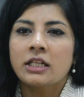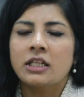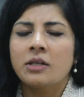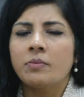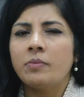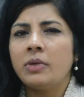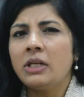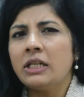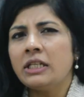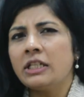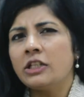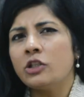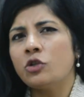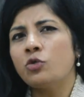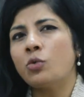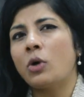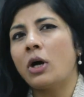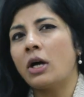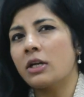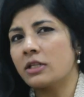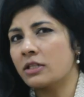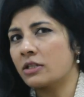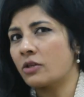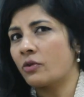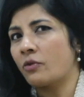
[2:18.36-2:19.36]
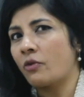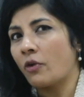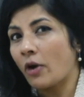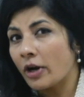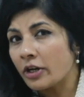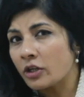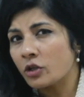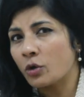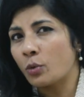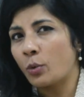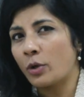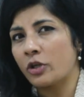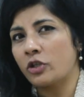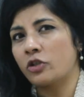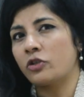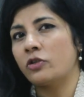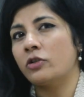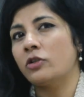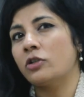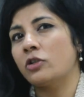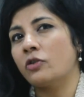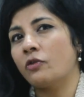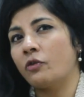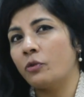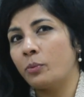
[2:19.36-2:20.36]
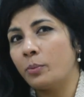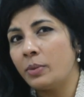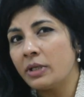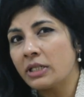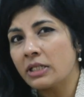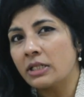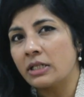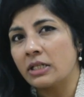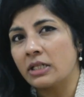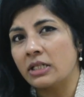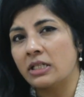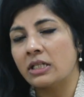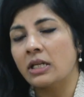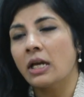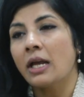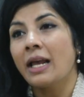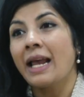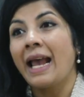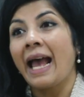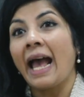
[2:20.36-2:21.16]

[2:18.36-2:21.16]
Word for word: the ability to ask the right questions of a business,